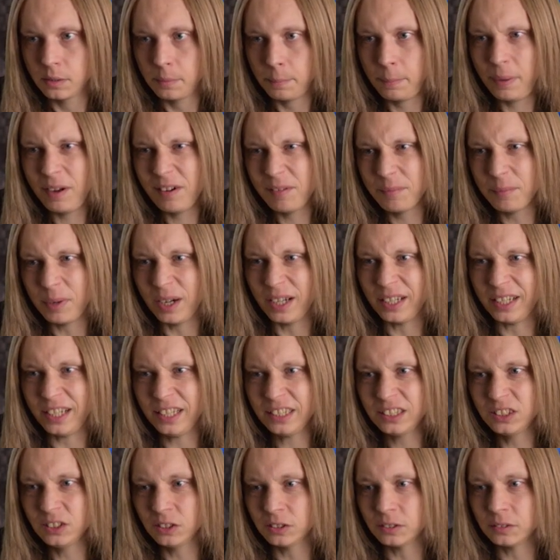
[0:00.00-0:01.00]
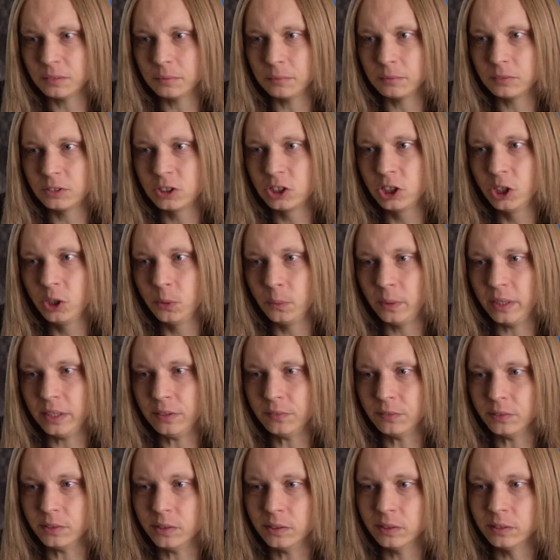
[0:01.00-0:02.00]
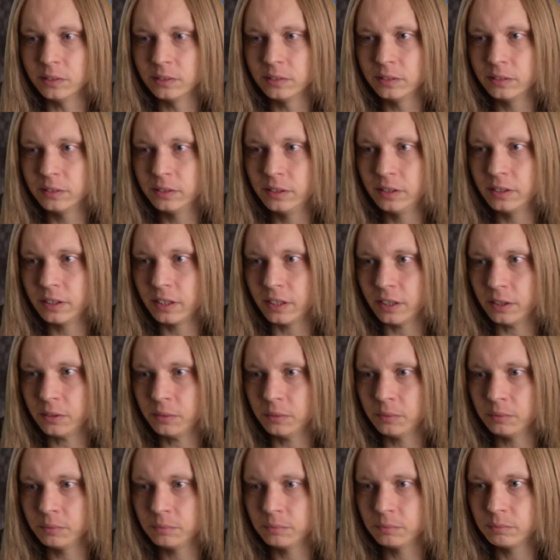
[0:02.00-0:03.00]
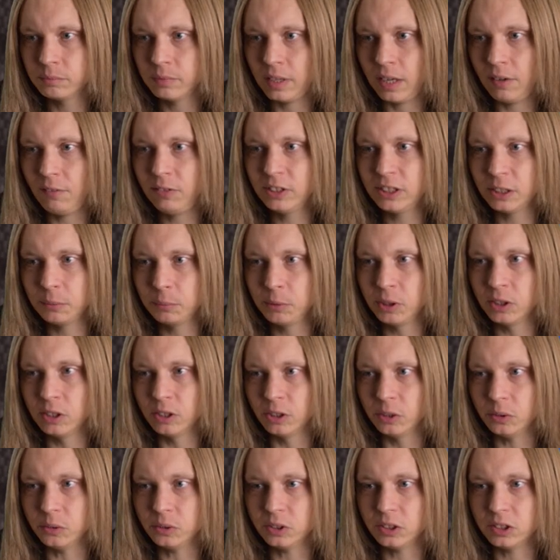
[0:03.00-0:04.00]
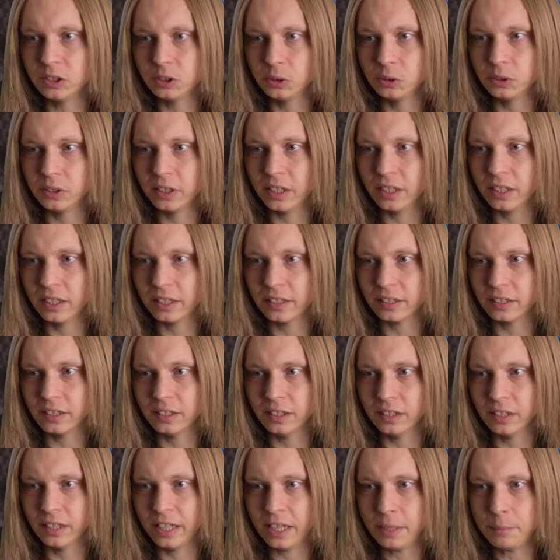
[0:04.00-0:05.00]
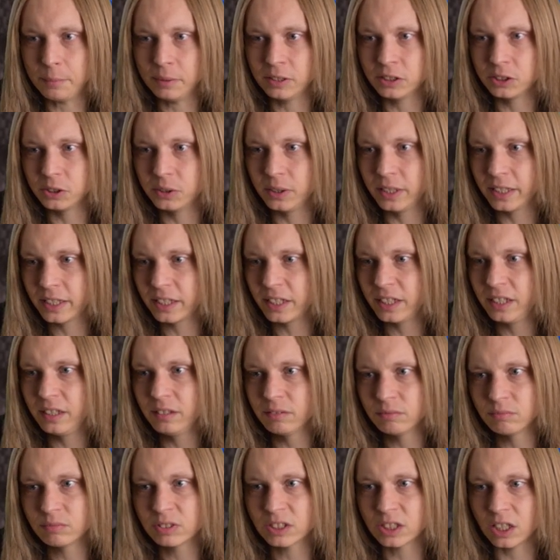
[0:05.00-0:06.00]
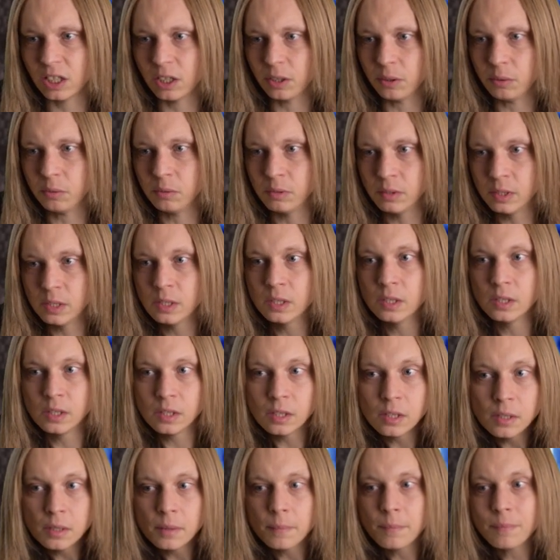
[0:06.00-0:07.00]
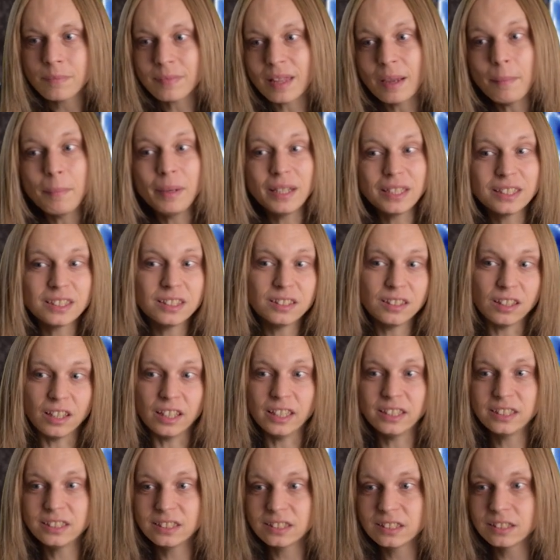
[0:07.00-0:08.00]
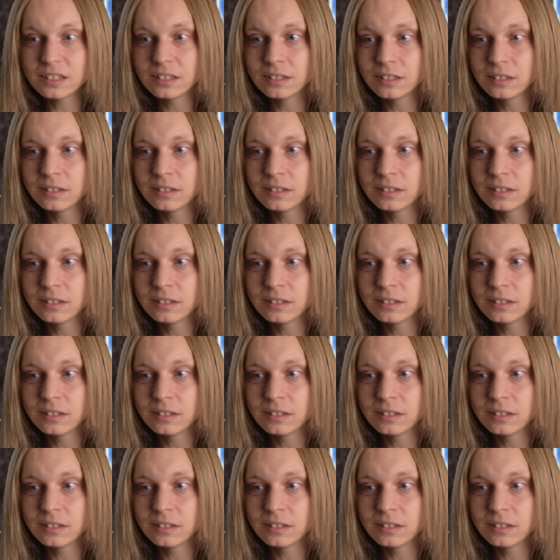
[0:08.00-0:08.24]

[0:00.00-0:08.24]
Bear in mind, it's not too evil. You know, every time you lose, you do get like a little aiming doohickey. So, that makes it nice.